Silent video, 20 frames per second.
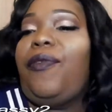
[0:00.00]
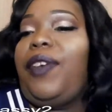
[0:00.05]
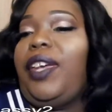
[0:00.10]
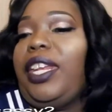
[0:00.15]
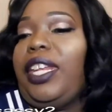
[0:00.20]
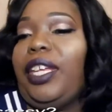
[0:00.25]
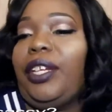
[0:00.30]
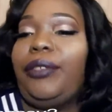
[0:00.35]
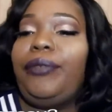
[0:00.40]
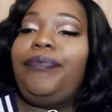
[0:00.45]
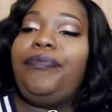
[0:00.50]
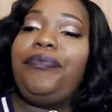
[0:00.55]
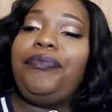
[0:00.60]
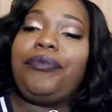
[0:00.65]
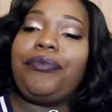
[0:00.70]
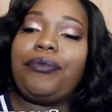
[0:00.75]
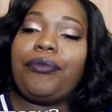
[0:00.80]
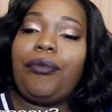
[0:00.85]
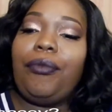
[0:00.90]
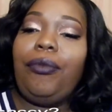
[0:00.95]
video
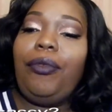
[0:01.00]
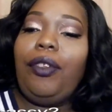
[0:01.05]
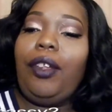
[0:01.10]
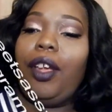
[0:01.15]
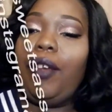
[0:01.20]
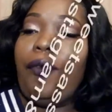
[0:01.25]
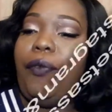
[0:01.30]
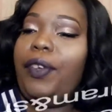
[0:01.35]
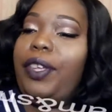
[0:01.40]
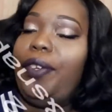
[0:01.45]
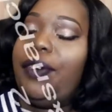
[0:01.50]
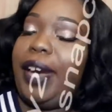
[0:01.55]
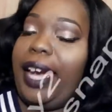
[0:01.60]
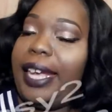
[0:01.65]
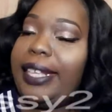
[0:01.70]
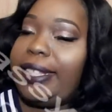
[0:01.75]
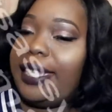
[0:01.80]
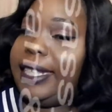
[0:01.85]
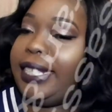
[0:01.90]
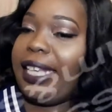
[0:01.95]
for you
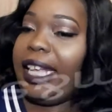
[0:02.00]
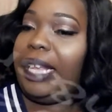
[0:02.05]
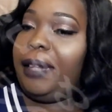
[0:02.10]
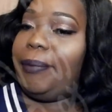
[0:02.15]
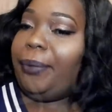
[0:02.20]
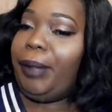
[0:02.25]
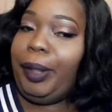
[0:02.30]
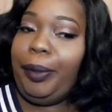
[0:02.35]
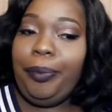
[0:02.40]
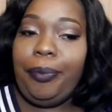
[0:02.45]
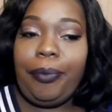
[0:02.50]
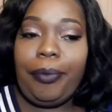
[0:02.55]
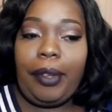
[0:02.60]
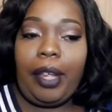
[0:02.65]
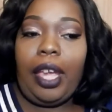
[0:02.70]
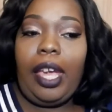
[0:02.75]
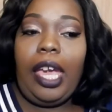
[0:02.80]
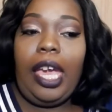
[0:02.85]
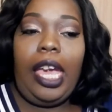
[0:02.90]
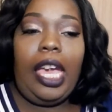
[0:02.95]
guys to tell me
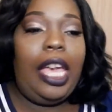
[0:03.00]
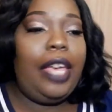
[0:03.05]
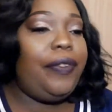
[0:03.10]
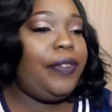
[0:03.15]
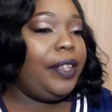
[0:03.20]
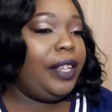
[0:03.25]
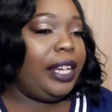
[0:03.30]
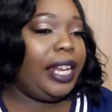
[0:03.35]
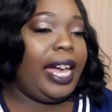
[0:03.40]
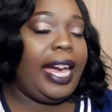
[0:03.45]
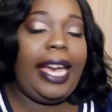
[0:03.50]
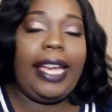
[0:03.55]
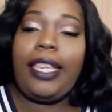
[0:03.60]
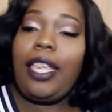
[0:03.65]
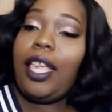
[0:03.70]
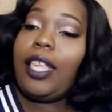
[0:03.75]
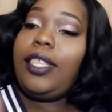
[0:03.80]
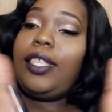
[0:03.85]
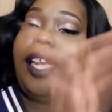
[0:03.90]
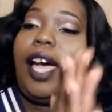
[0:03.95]
if you like
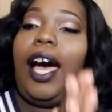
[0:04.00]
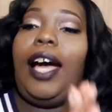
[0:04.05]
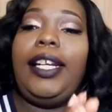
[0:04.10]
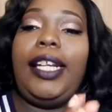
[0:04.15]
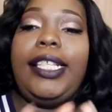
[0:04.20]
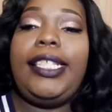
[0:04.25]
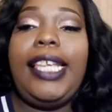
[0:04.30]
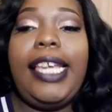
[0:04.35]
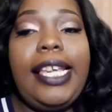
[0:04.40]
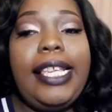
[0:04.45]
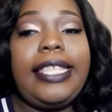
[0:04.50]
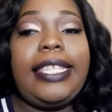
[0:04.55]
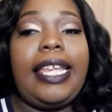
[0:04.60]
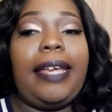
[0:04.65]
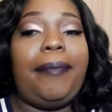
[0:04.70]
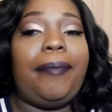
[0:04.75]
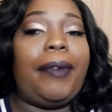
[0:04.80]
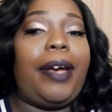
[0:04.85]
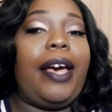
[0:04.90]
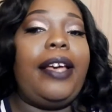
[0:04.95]
Talk the Tings
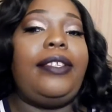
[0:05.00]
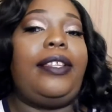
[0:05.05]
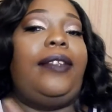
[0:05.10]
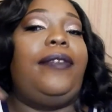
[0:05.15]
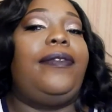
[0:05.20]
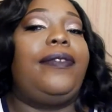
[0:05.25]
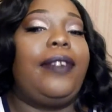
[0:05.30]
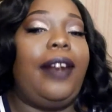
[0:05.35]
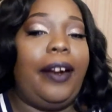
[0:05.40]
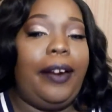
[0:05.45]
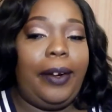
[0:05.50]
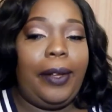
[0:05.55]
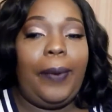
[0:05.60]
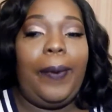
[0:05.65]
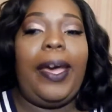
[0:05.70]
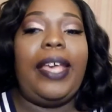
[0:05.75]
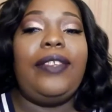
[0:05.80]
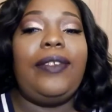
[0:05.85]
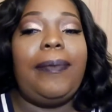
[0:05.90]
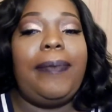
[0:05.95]
them, because
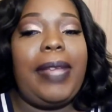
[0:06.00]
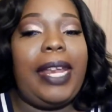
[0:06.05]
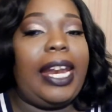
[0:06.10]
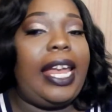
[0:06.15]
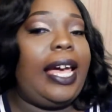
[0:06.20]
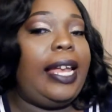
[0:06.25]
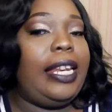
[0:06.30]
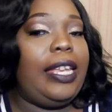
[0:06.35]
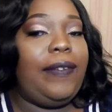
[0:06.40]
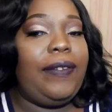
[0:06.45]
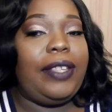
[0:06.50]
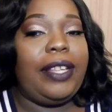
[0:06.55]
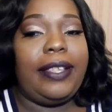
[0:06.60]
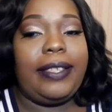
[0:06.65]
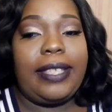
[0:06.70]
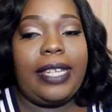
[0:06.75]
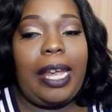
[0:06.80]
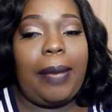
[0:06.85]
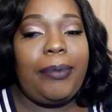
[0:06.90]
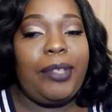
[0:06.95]
otherwise from that, I'll leave it on
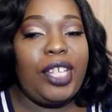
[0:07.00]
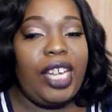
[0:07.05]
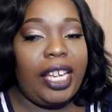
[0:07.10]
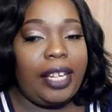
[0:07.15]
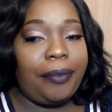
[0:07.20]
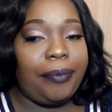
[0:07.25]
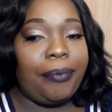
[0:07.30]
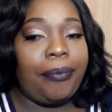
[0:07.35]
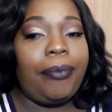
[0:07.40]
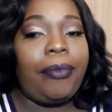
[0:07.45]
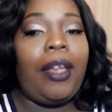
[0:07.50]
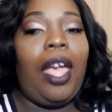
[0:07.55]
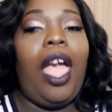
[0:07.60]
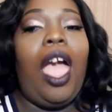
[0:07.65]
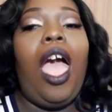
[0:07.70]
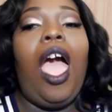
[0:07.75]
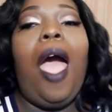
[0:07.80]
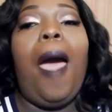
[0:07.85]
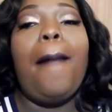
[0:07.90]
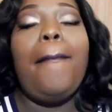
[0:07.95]
Snapchat.
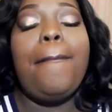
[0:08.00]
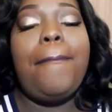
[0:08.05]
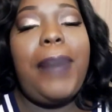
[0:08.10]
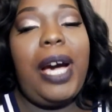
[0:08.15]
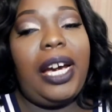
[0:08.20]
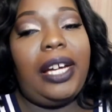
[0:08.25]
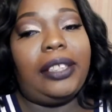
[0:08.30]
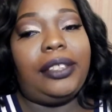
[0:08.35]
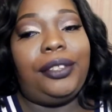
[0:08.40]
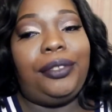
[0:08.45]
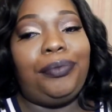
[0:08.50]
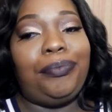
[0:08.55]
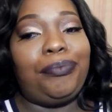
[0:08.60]
But,